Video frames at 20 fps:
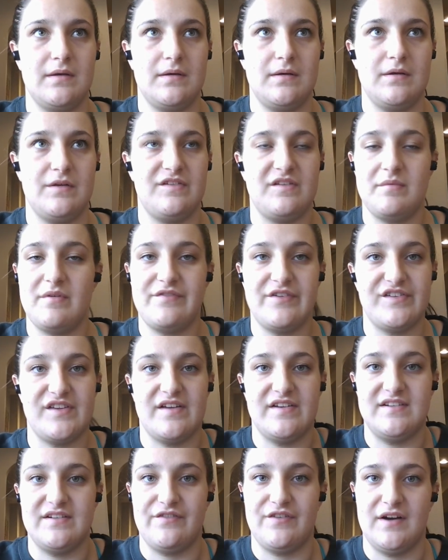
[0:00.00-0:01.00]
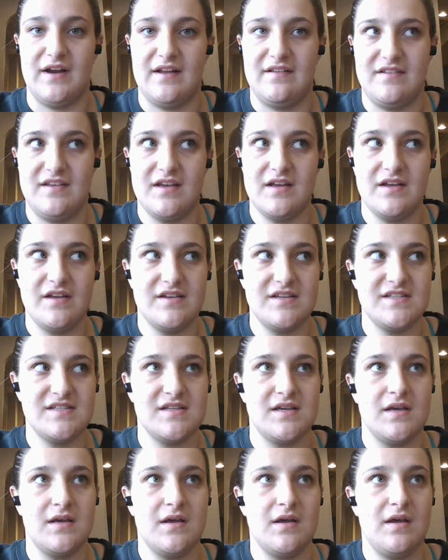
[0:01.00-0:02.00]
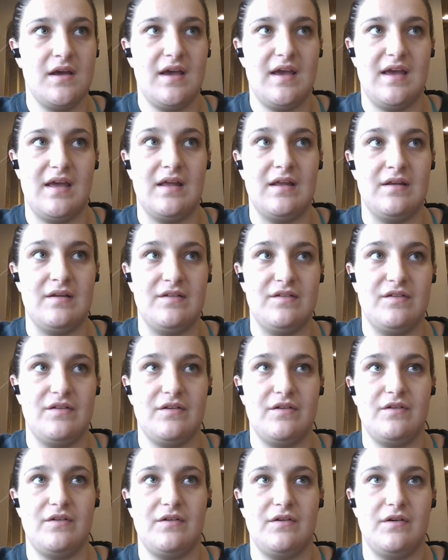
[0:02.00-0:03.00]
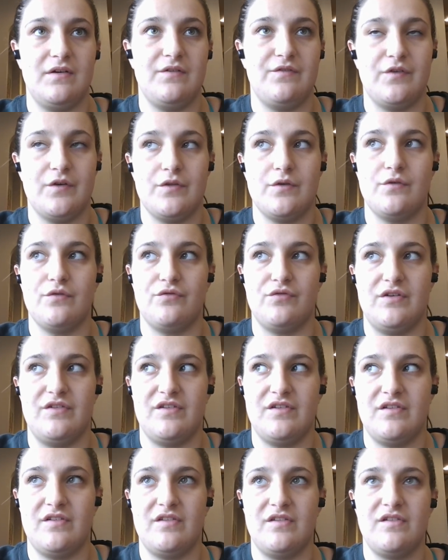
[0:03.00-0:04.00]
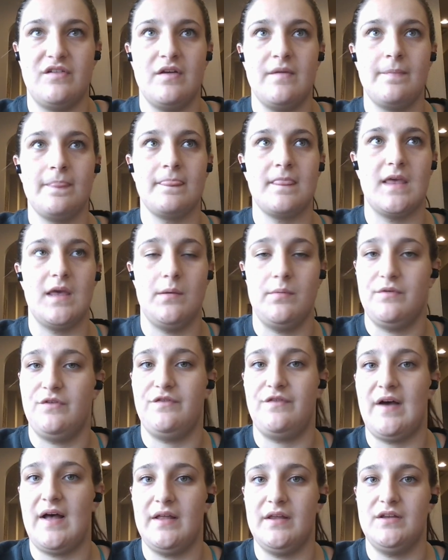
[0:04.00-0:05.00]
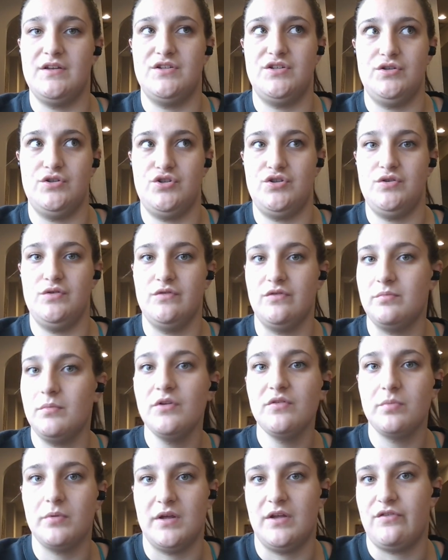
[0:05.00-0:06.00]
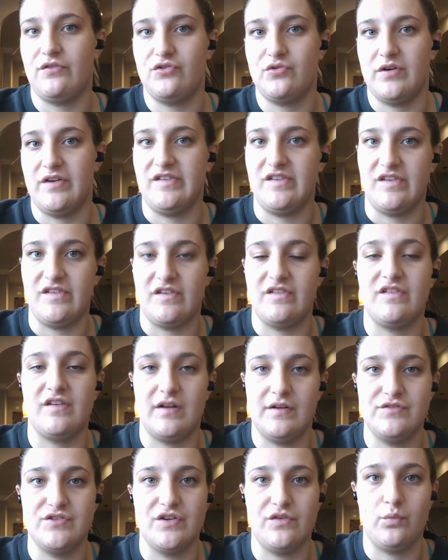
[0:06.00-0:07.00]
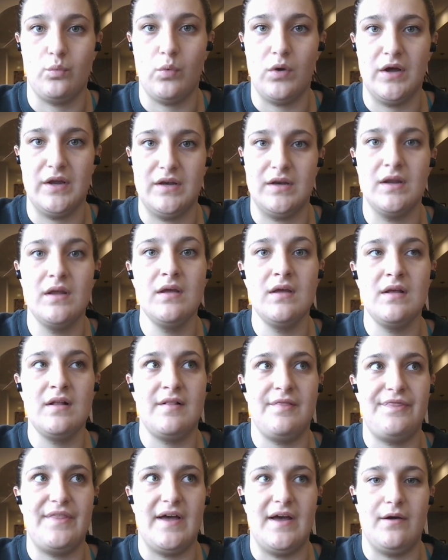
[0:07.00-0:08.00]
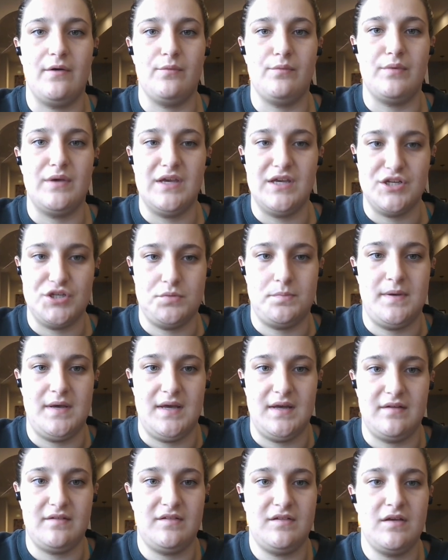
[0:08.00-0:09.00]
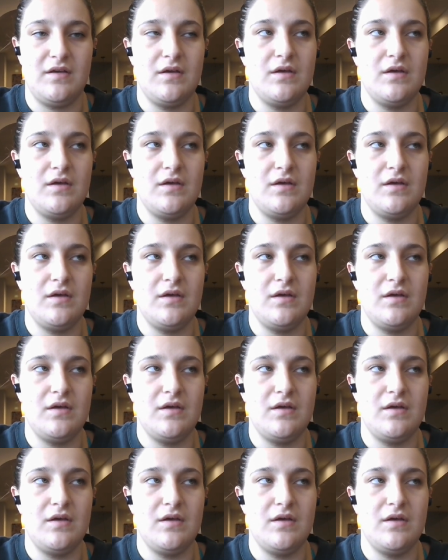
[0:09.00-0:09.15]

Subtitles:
Some of us had different ideas, and for those reasons, it was valid to choose multiple answer choices instead of just one that we each picked.